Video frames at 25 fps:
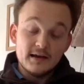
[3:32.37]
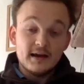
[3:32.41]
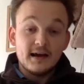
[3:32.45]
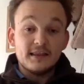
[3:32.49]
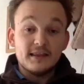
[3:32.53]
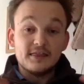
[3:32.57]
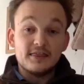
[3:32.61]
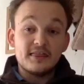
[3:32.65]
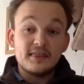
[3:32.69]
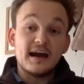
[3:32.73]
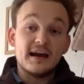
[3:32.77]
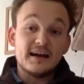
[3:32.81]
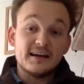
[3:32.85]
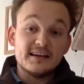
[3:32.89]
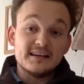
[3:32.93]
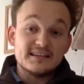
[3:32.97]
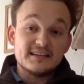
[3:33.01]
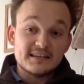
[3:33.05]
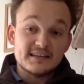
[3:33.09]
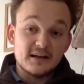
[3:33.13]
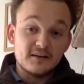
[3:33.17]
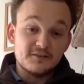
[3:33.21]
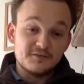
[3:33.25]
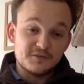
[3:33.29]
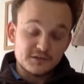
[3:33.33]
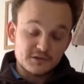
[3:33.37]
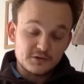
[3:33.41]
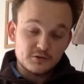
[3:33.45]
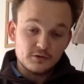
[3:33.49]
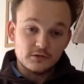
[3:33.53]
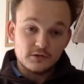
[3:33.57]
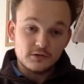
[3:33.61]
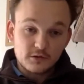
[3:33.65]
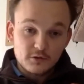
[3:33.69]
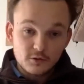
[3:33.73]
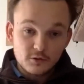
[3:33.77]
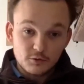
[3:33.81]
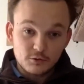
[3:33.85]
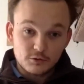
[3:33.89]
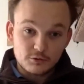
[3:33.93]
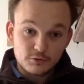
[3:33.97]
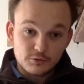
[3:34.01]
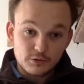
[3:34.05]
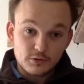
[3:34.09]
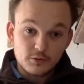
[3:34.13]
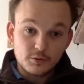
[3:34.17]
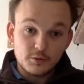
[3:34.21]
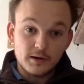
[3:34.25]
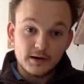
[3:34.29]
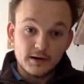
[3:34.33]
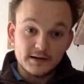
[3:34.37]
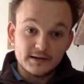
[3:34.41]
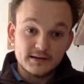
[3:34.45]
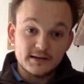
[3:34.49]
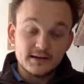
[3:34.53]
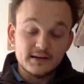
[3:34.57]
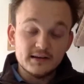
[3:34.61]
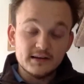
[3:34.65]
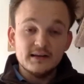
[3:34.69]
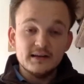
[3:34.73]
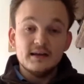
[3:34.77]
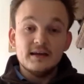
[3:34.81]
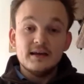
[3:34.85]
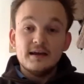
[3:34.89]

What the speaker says: and that itself is called the cauda equina.